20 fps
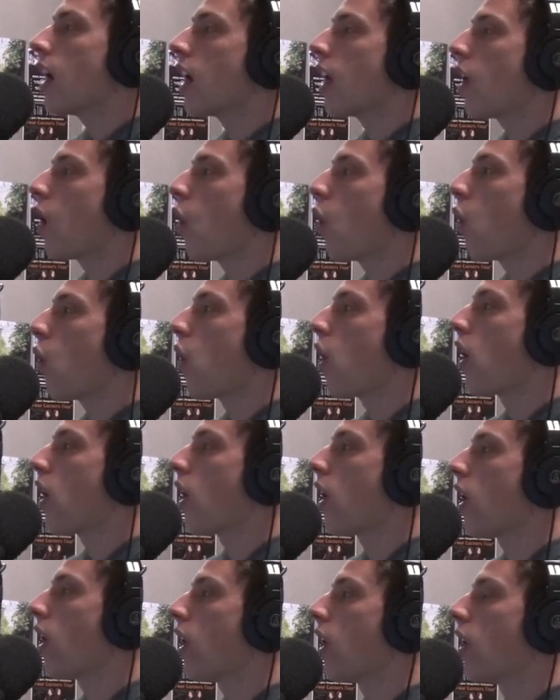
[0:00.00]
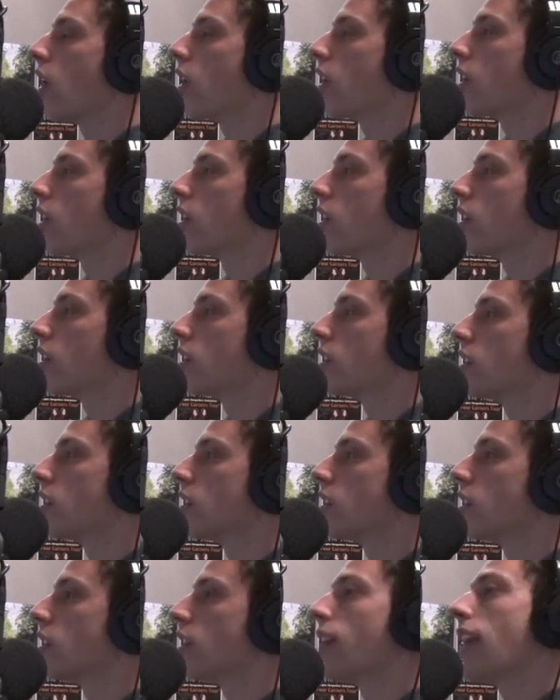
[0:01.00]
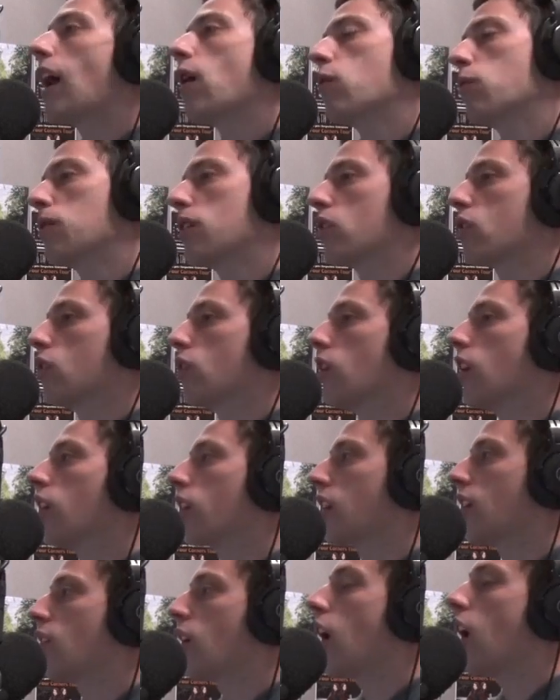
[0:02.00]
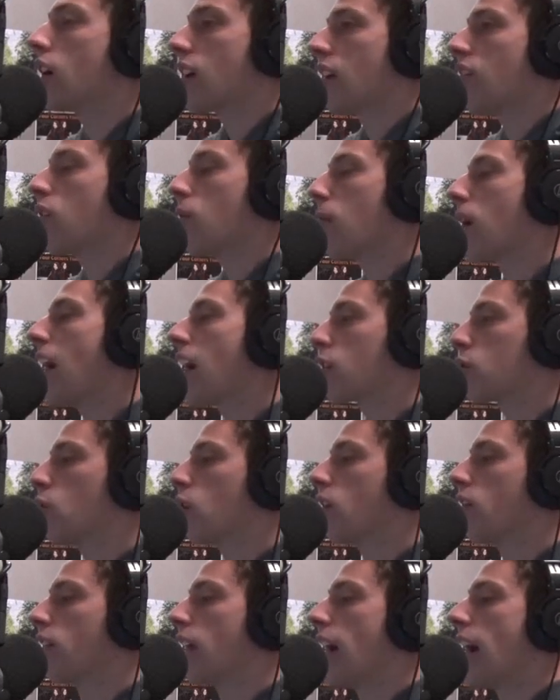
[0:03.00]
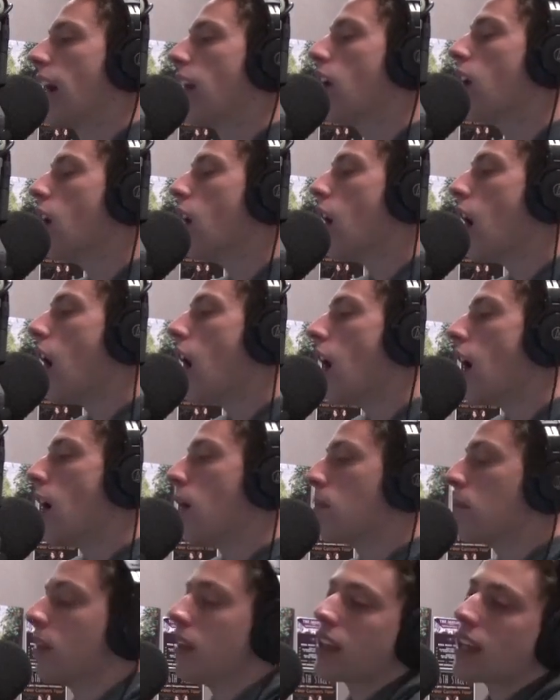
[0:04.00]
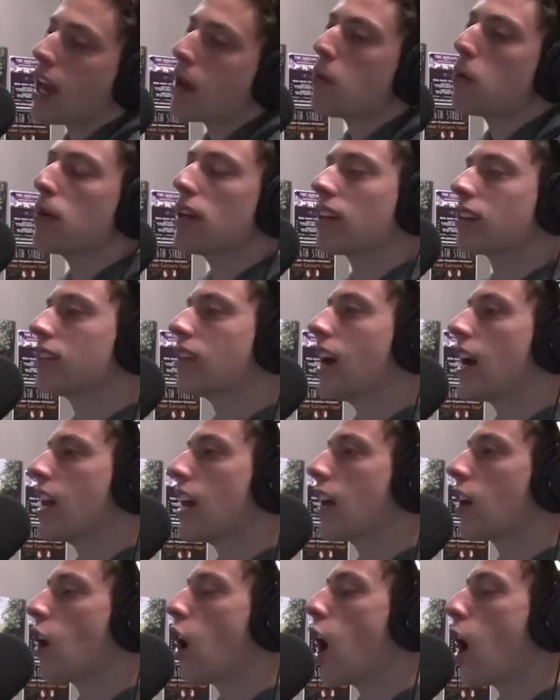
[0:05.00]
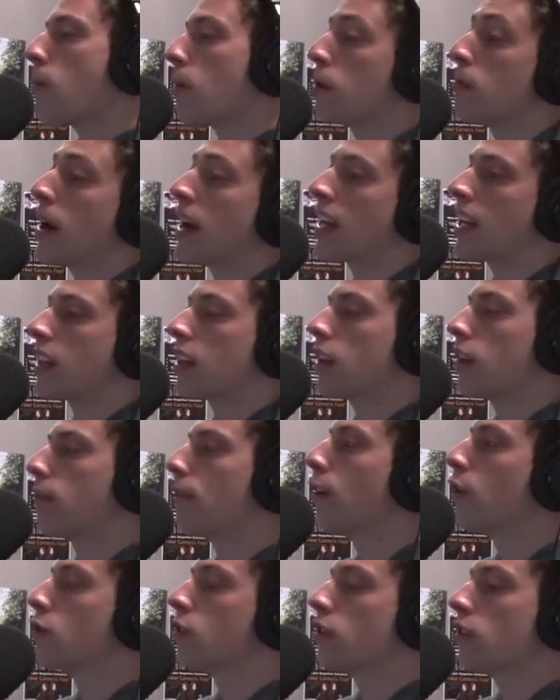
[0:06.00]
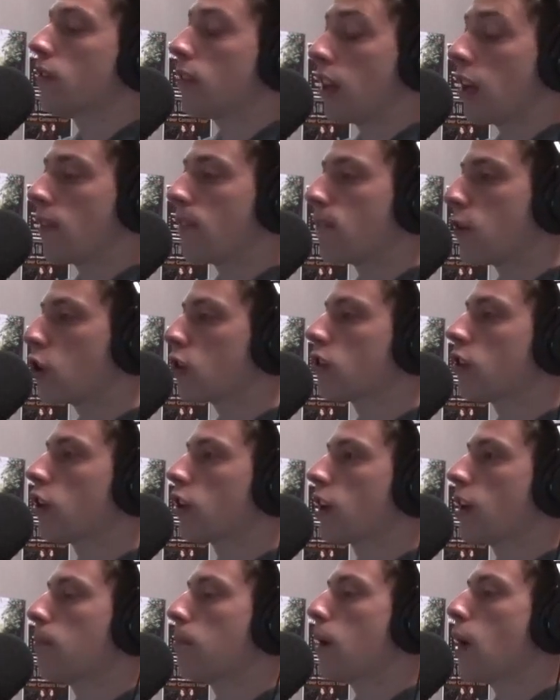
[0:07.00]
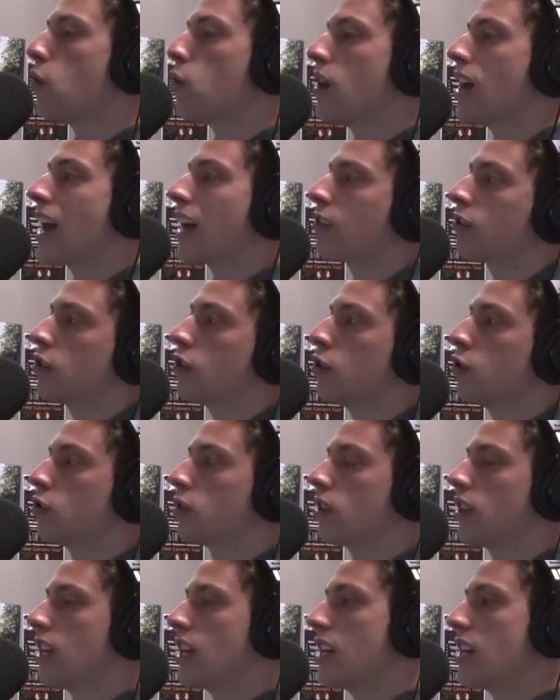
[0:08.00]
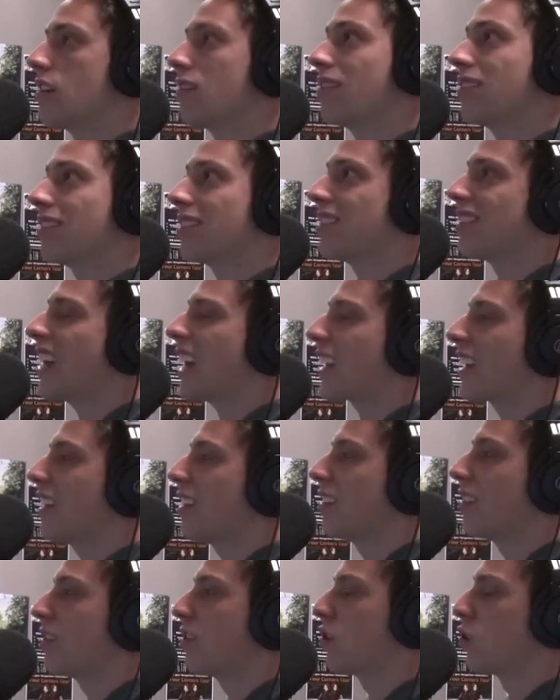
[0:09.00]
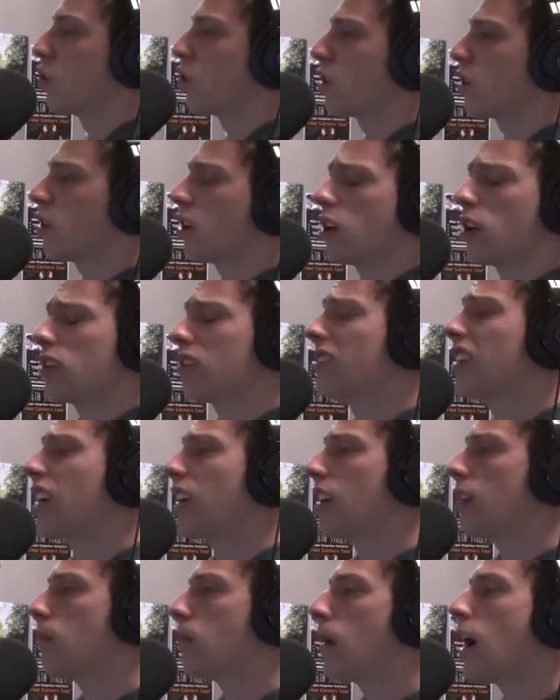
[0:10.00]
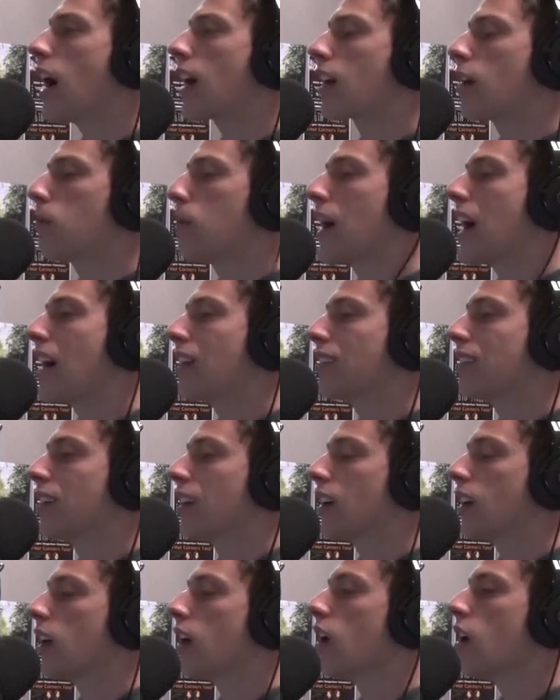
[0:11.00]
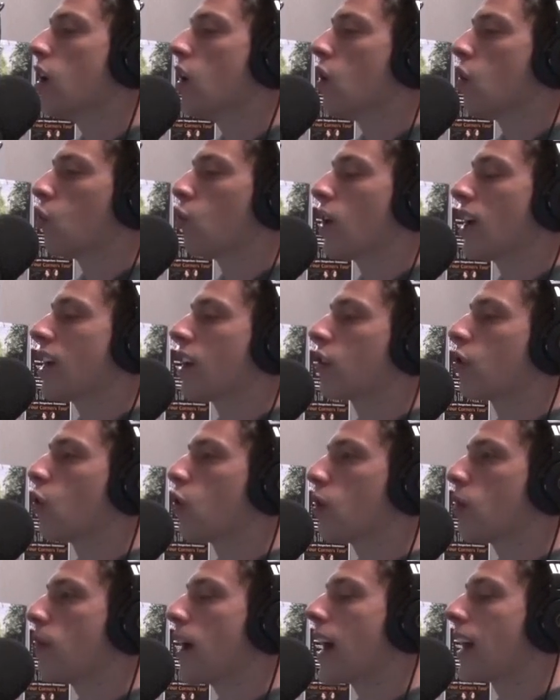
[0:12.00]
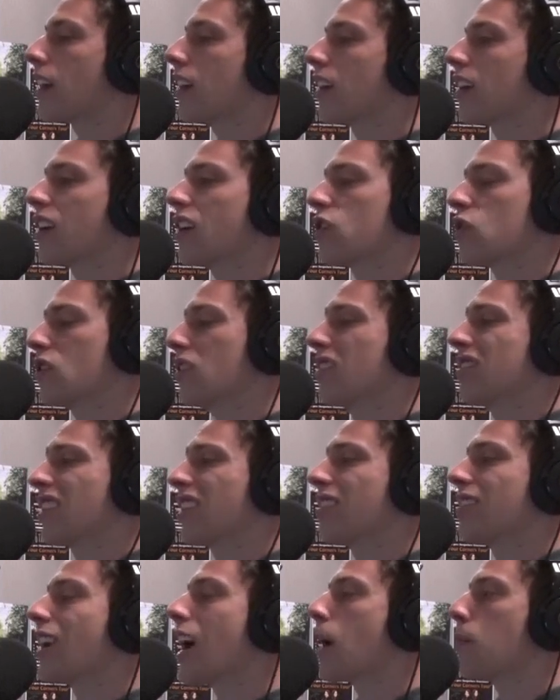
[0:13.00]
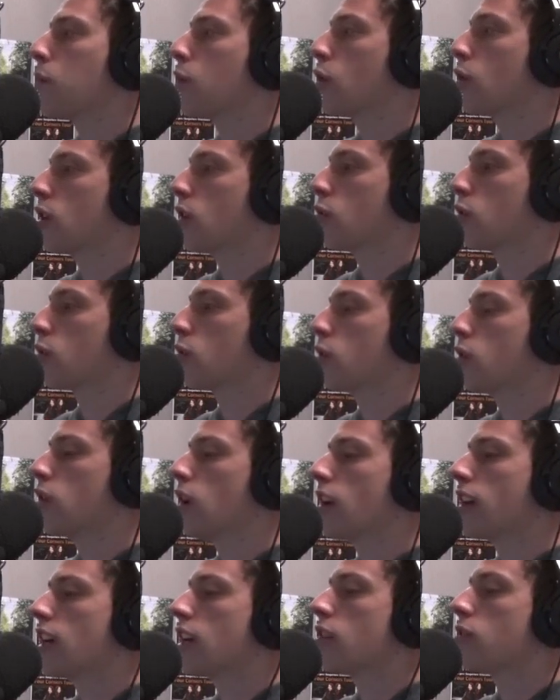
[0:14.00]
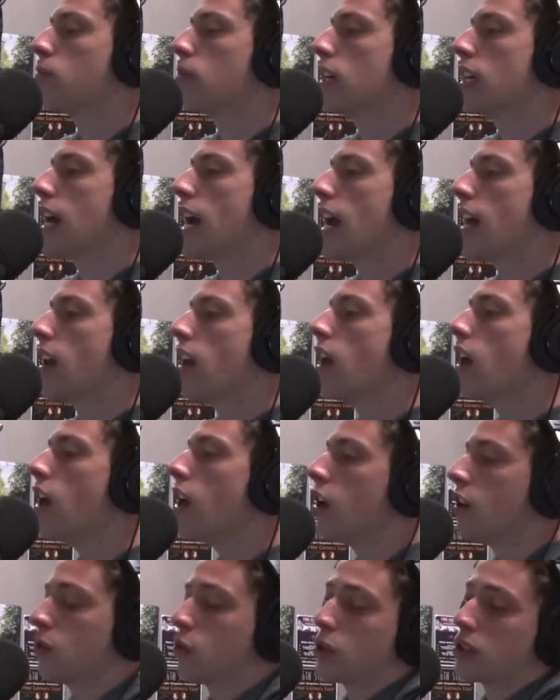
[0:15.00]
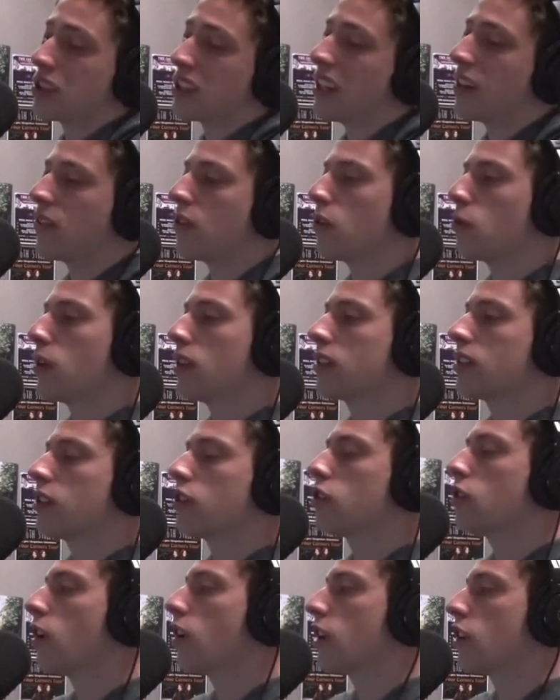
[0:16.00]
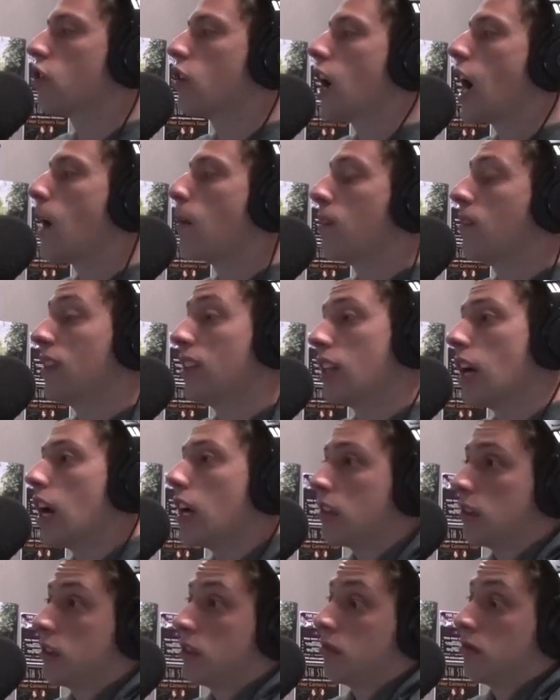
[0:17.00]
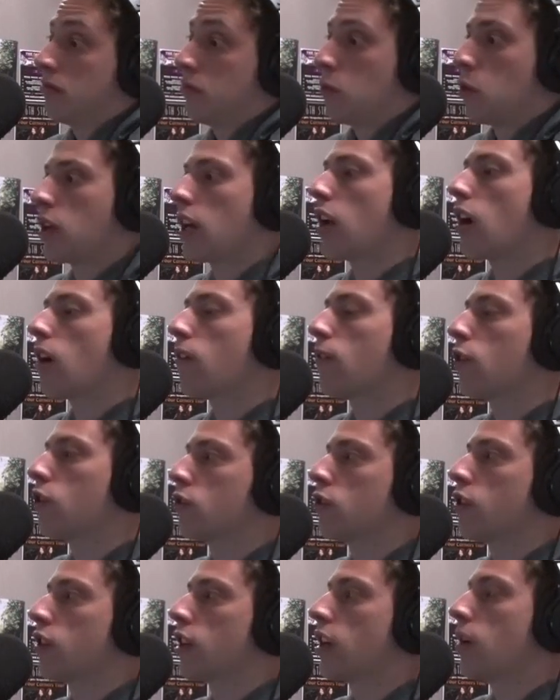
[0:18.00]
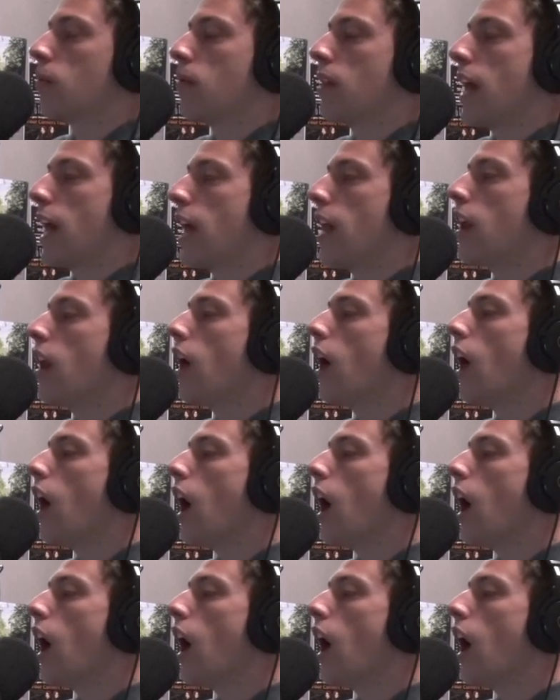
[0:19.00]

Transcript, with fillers: would it be to have an Oregon-Auburn game at Autzen? That would be cool. I'll, give, be I'll give the Pac twelve that. Um, the game will be exciting. Auburn might get their first their first look at Bo Nix, who's the second dual or the second pocket passing rated quarterback in the country. He's like a top thirty recruit on E S P N. We'll see if he wins the starting job. If he does, we'll get our first look at him then.